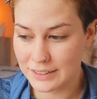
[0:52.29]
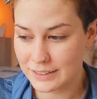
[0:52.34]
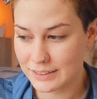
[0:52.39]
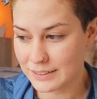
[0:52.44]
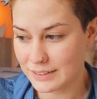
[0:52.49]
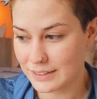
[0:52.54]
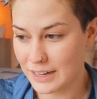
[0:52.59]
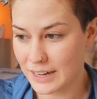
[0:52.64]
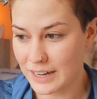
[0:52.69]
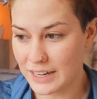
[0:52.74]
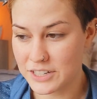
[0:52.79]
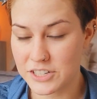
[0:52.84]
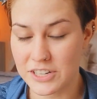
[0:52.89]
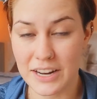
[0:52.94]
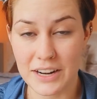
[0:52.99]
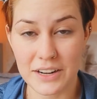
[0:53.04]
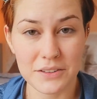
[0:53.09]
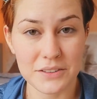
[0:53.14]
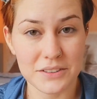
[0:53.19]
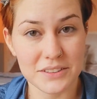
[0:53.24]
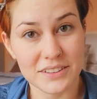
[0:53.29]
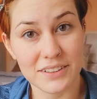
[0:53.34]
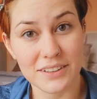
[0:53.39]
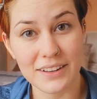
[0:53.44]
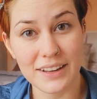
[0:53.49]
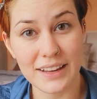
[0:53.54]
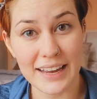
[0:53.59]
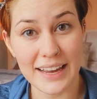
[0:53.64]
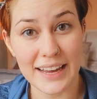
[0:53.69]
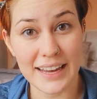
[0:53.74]
eyeshadows,
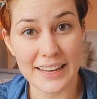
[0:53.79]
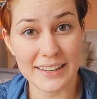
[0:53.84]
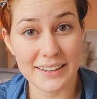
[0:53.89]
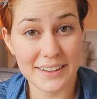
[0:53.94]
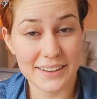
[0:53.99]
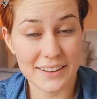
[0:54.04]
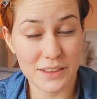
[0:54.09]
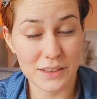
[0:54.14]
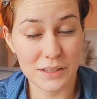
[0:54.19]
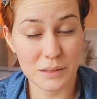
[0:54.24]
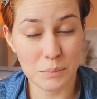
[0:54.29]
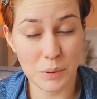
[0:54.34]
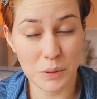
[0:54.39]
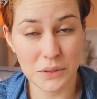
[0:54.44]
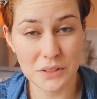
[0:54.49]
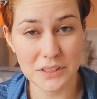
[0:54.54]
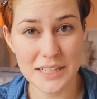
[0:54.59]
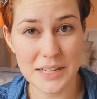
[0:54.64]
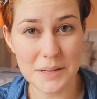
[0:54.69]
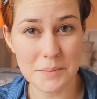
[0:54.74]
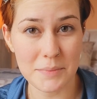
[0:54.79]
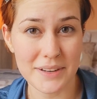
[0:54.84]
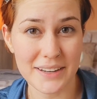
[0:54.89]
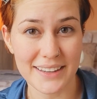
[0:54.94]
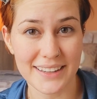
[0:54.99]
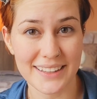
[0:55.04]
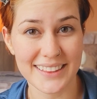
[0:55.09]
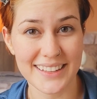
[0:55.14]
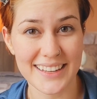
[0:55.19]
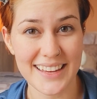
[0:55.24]
and the bold lip
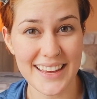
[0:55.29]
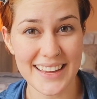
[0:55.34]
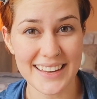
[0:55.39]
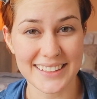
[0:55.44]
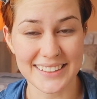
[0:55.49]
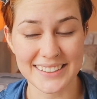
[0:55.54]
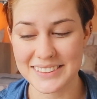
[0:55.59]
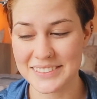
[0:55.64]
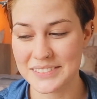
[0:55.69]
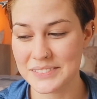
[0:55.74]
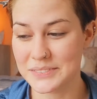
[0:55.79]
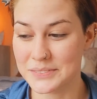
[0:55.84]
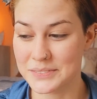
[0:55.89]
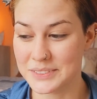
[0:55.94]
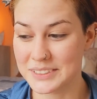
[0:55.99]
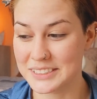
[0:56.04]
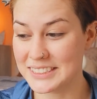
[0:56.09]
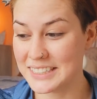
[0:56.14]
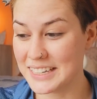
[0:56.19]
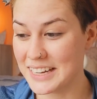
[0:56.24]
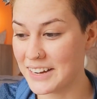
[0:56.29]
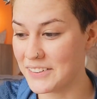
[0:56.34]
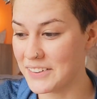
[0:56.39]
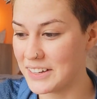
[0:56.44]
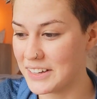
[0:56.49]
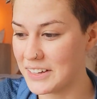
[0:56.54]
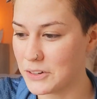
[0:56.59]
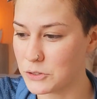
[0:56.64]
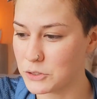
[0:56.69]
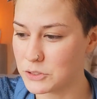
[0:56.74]
at the end. We'll see how it
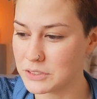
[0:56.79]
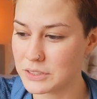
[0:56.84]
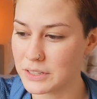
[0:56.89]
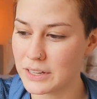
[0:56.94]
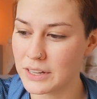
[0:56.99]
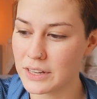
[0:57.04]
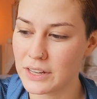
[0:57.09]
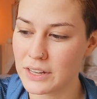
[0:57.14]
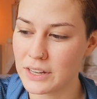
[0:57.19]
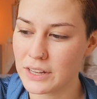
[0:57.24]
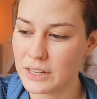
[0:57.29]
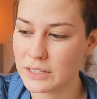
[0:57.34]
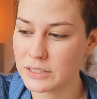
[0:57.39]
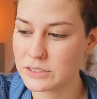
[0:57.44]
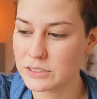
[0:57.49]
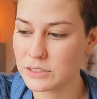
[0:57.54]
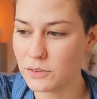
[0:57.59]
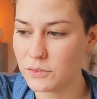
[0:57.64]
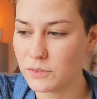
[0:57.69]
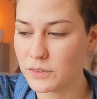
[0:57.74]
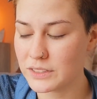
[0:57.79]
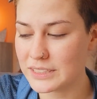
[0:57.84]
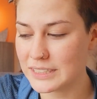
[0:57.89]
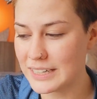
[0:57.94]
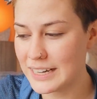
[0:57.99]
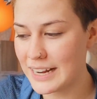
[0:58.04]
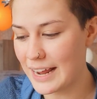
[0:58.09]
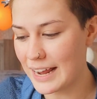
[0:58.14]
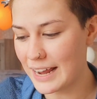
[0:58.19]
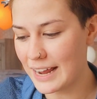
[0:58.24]
goes. So for
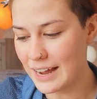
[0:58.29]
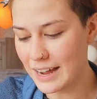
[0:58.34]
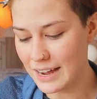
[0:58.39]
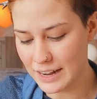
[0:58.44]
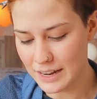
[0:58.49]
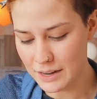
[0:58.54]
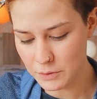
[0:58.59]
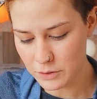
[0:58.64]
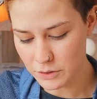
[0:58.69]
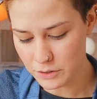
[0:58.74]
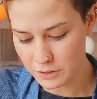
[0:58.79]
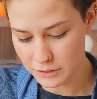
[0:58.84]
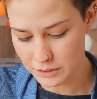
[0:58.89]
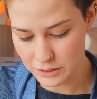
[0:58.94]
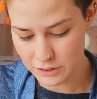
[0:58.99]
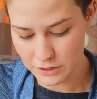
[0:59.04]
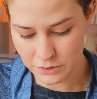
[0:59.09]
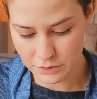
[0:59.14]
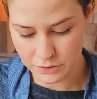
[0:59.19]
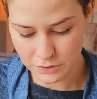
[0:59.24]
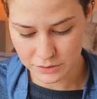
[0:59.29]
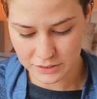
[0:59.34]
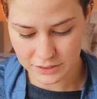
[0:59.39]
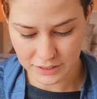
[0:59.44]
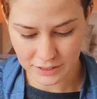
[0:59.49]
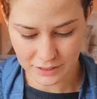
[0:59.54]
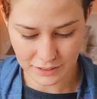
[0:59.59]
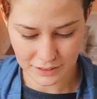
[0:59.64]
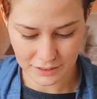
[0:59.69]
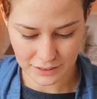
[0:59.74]
today, I'm going to use
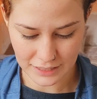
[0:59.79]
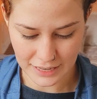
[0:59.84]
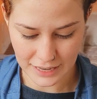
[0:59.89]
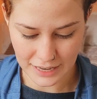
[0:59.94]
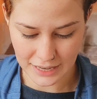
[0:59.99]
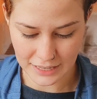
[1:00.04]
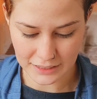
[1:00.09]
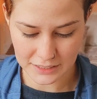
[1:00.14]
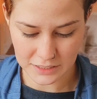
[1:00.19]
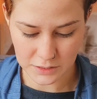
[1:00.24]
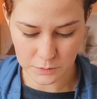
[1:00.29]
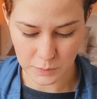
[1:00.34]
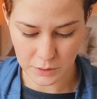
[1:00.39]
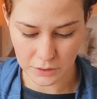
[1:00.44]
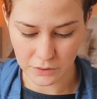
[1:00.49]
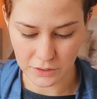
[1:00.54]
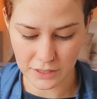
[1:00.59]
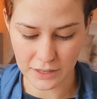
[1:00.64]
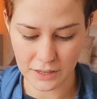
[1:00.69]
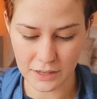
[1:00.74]
the Haley's Beauty